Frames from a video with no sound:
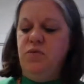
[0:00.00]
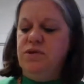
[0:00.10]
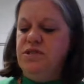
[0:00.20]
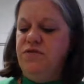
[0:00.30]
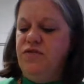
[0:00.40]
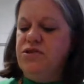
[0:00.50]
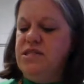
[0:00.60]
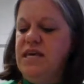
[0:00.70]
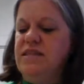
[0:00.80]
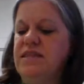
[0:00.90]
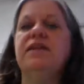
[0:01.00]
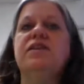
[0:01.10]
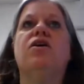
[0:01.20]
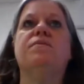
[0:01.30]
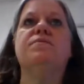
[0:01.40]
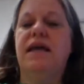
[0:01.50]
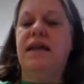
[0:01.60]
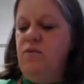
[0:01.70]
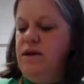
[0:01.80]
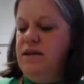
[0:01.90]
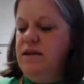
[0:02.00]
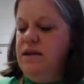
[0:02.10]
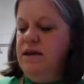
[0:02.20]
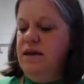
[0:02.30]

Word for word: was the first thing that alarmed anyone.